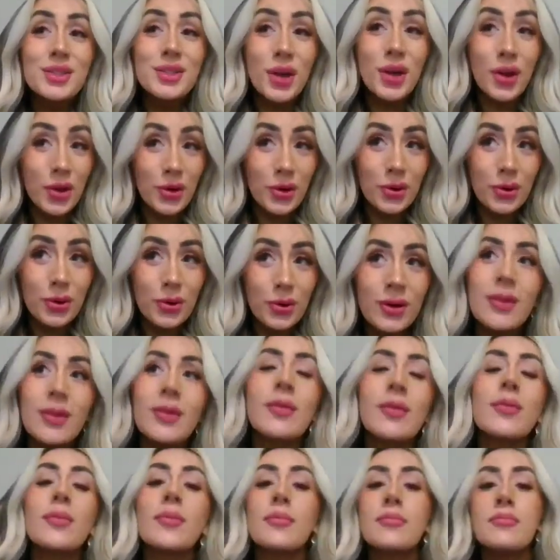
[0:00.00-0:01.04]
so
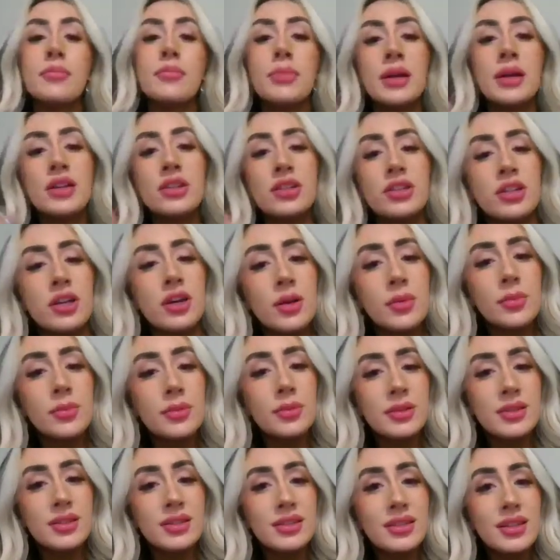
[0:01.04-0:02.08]

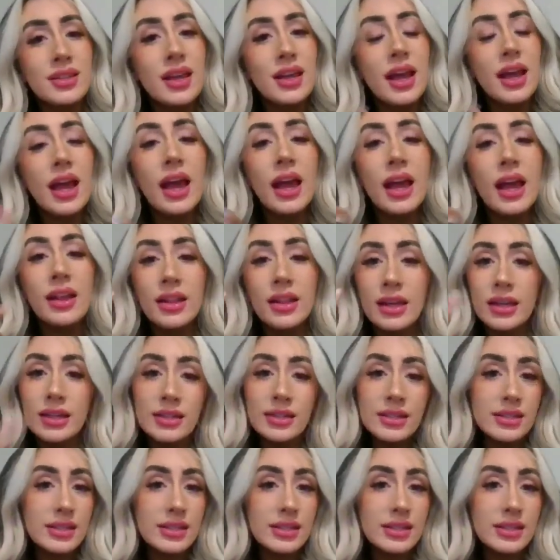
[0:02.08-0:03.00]
bishops and like